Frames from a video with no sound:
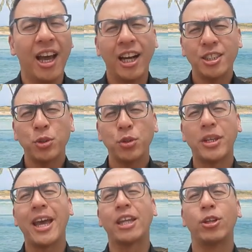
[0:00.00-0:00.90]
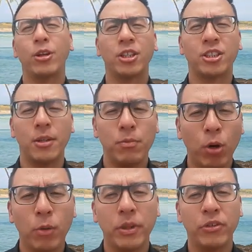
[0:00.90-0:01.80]
I just wanted to acknowledge that
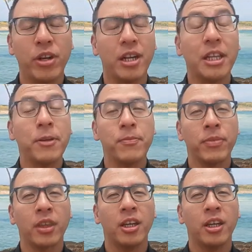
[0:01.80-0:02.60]
moment, really.